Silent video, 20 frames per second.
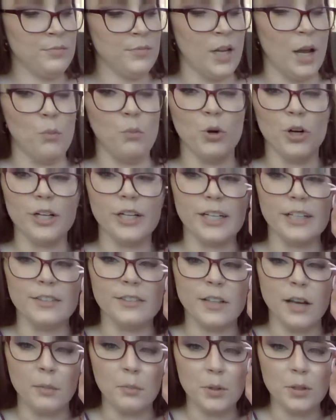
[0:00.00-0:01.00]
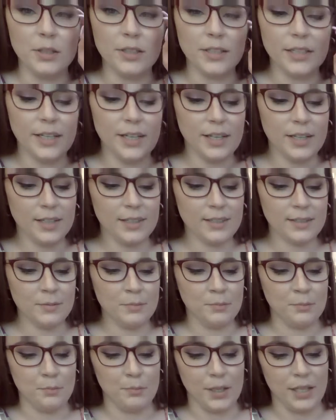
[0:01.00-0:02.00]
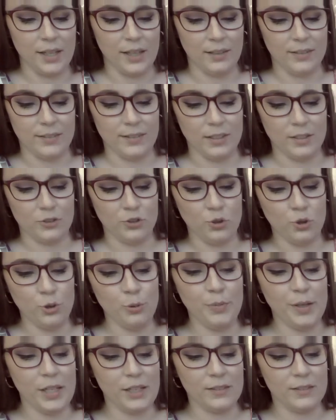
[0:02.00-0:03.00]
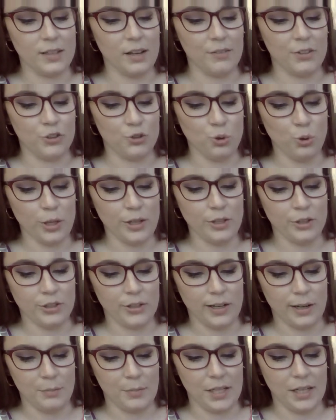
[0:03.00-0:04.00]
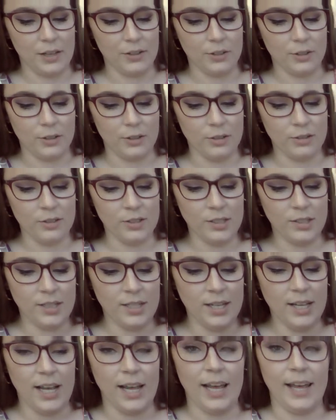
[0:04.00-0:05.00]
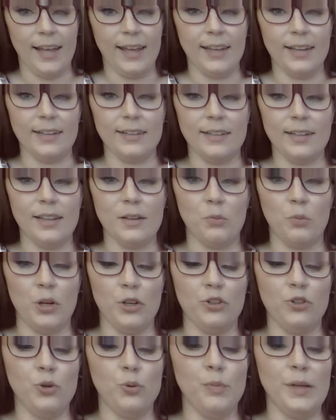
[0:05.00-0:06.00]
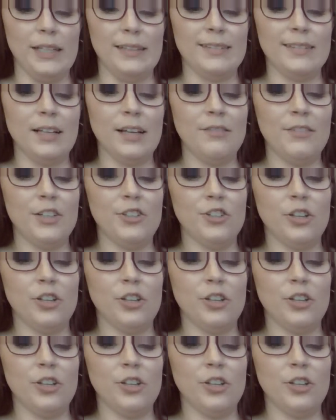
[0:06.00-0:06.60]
And we're going to double it again because these two beans have enjoyed their time together. And when two beans love each